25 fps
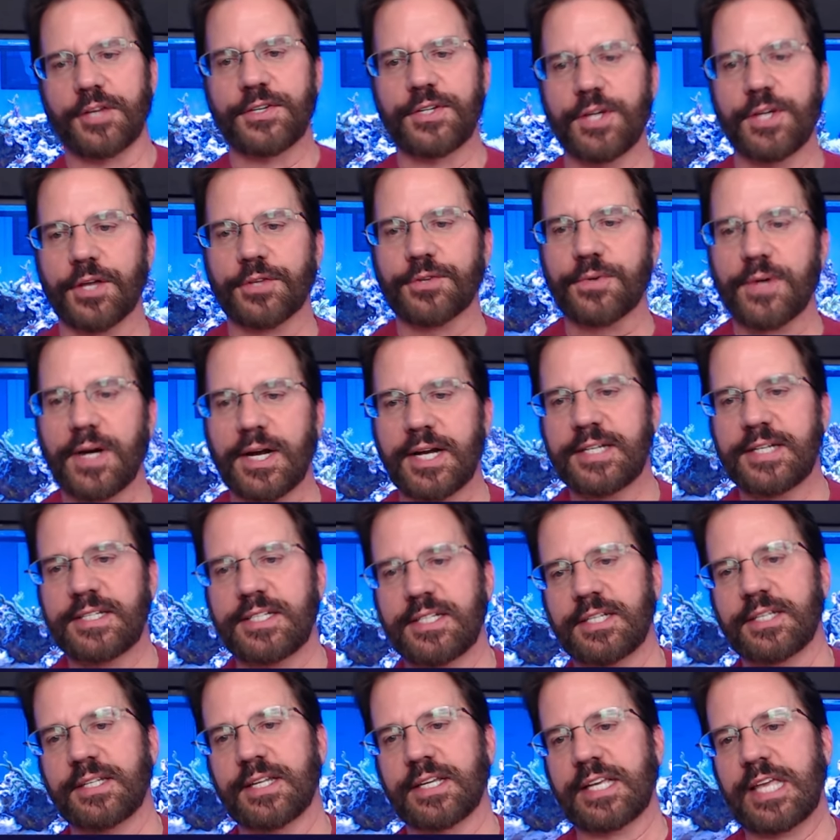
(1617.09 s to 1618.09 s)
Another
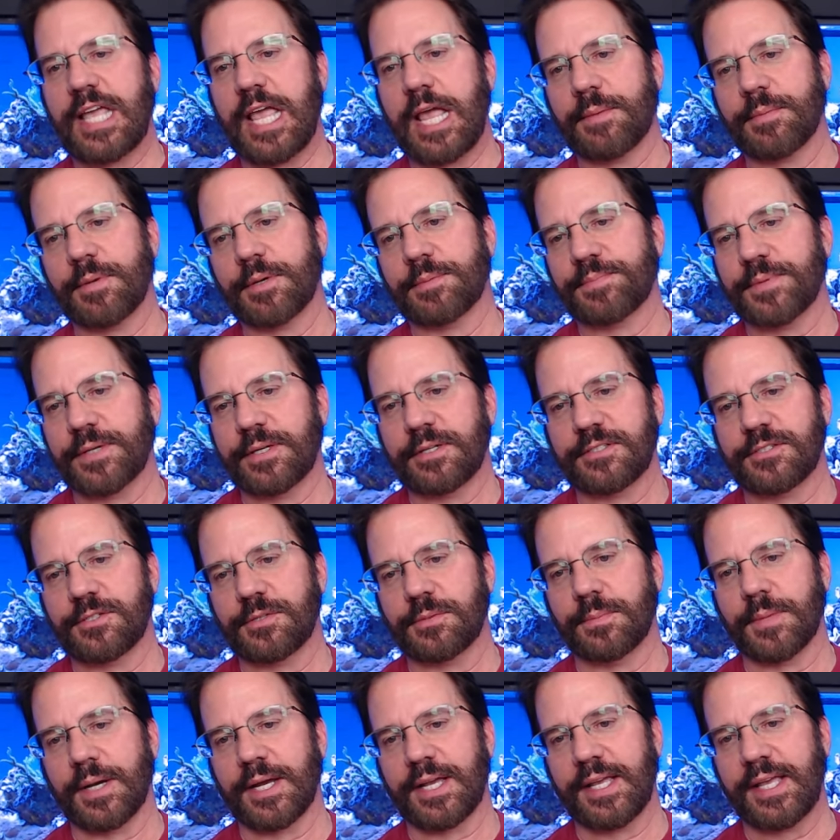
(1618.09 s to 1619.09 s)
idea that came up
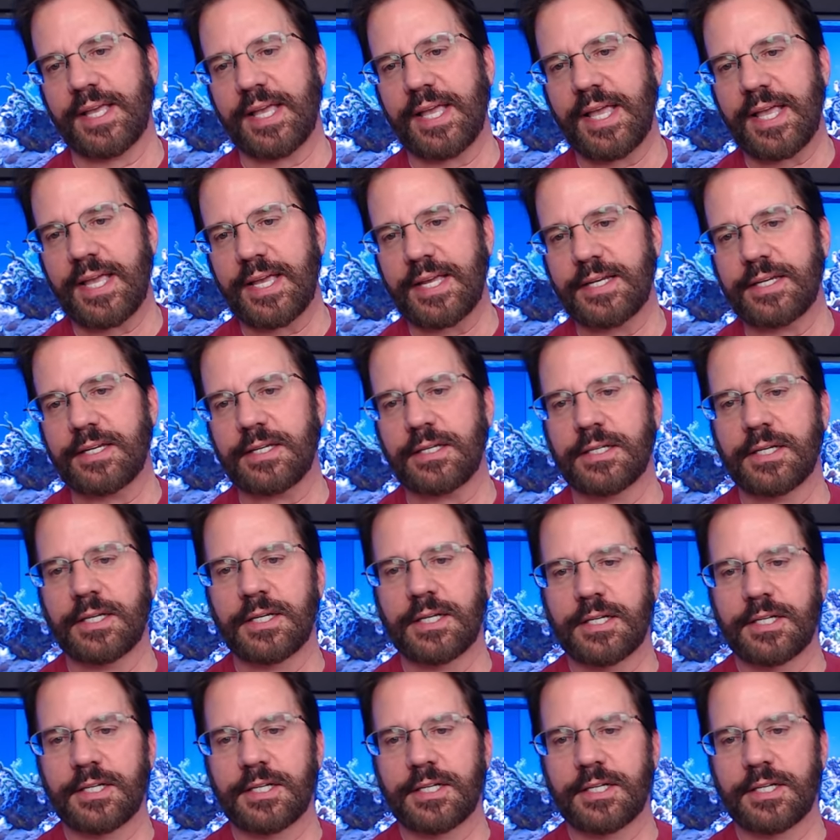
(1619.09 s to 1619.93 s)
into my head